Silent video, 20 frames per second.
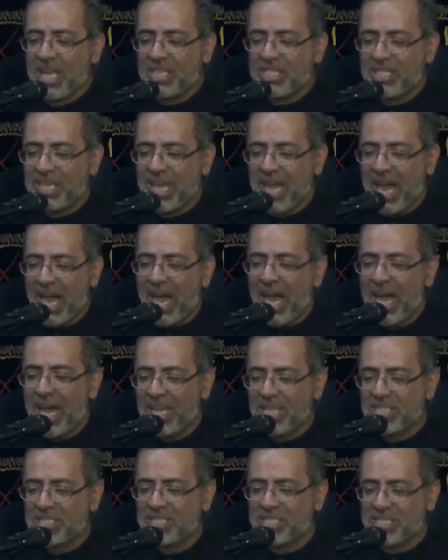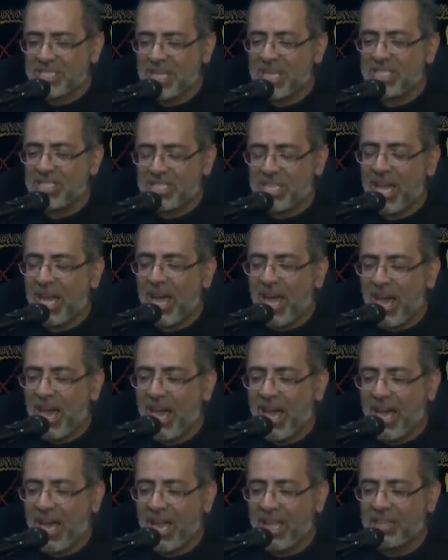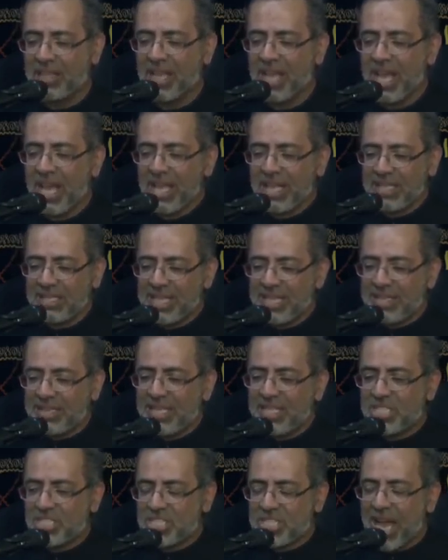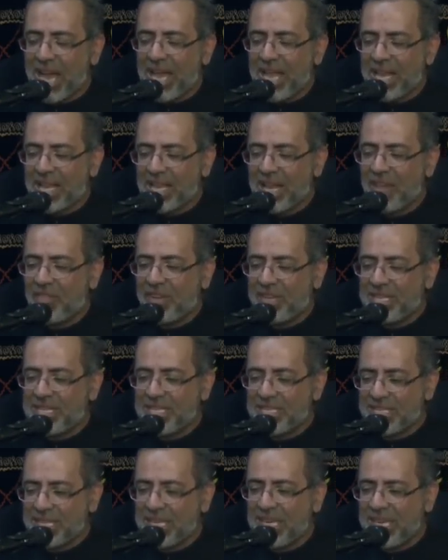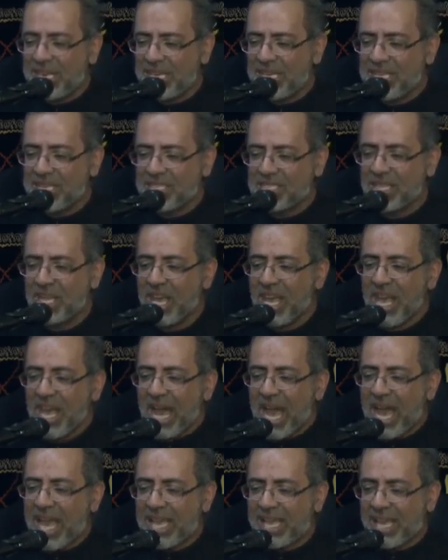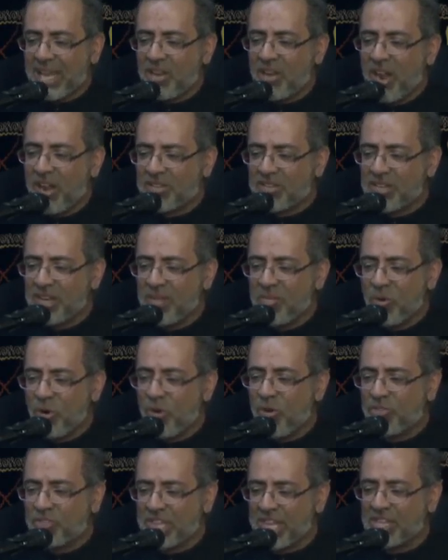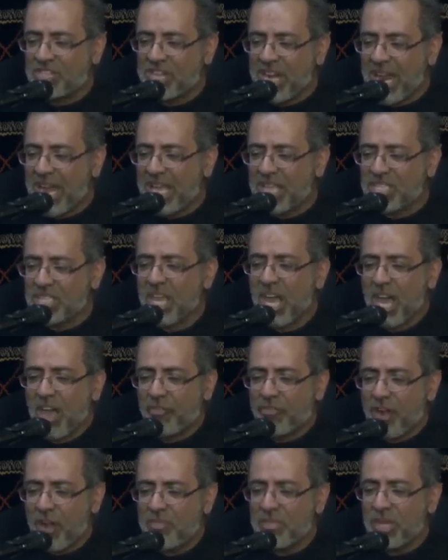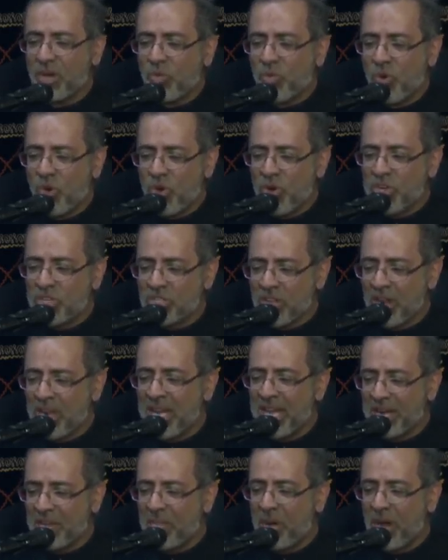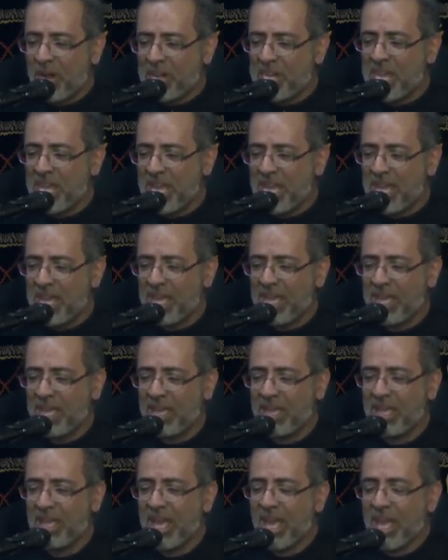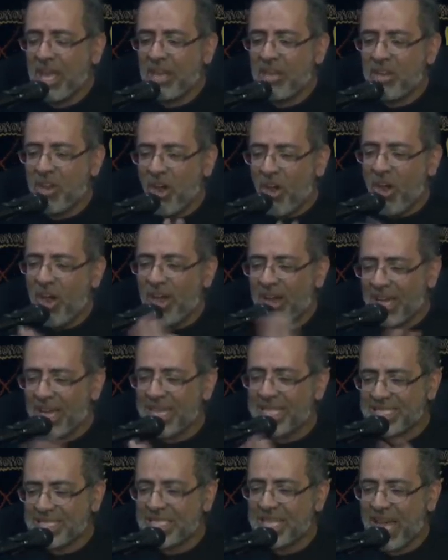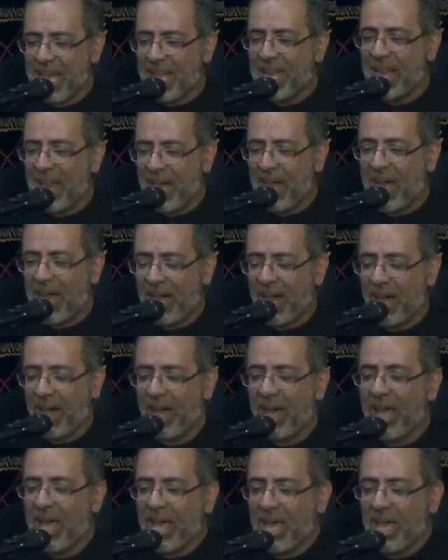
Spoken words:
She asked Sajjad, did this child have a disease? I cannot remove the dress from the wounds on her body. No, Ghassala,